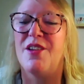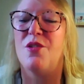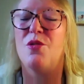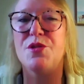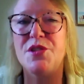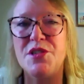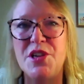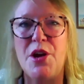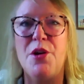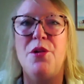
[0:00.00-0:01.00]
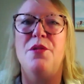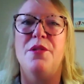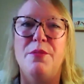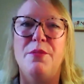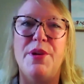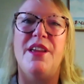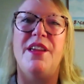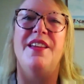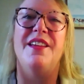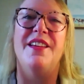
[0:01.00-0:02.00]
or so
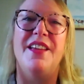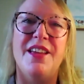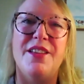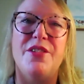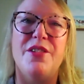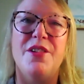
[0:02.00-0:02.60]
be it,